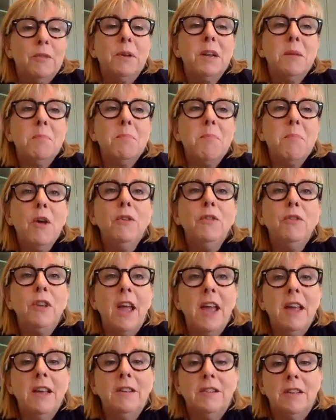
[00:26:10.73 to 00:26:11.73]
But in most
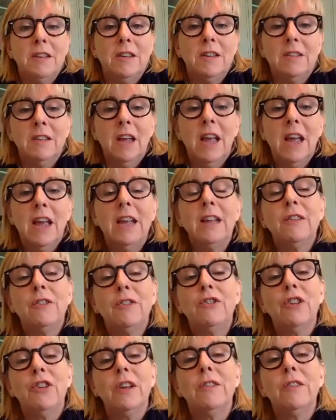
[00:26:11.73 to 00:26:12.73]
cases, it's
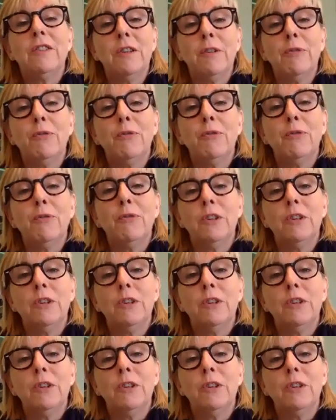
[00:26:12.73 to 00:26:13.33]
just different.